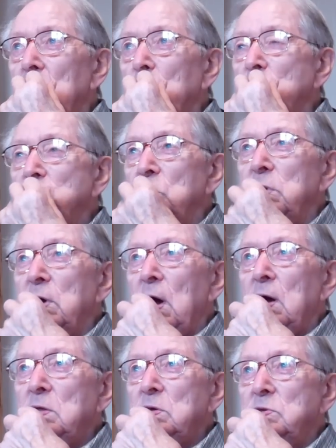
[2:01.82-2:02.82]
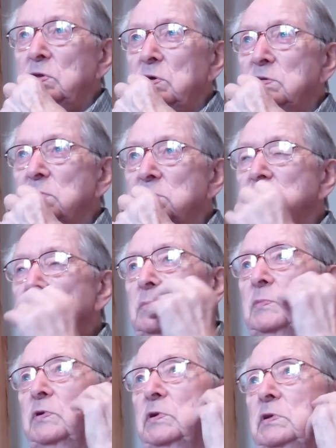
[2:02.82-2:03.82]
I was on the Highlander as a
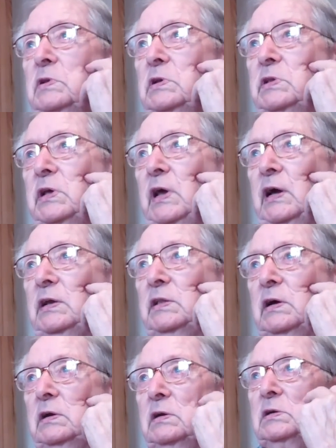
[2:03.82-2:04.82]
submarine detector.